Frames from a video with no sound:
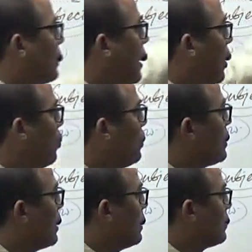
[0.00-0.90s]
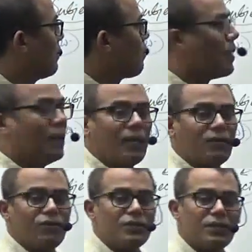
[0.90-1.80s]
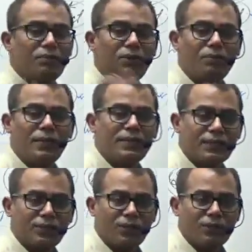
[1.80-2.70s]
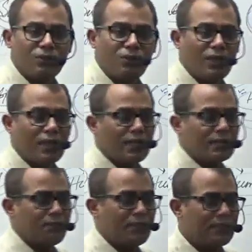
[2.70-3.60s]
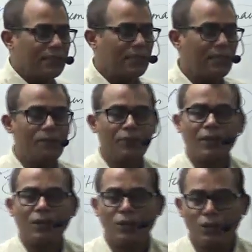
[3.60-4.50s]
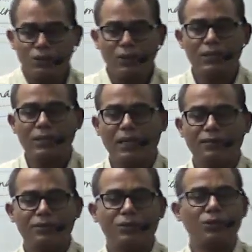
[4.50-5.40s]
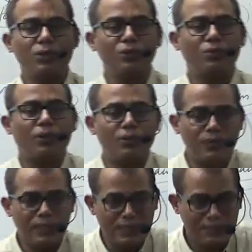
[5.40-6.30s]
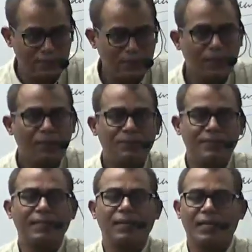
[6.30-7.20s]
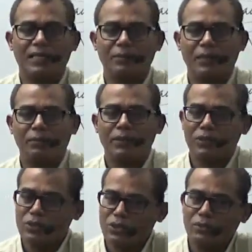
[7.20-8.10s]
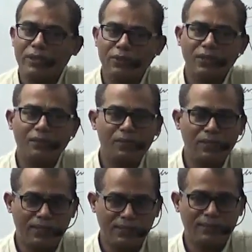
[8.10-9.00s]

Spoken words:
how it has, like for example, plate tectonic theory has basically not only have told you about these physical aspects, but also the biotic community.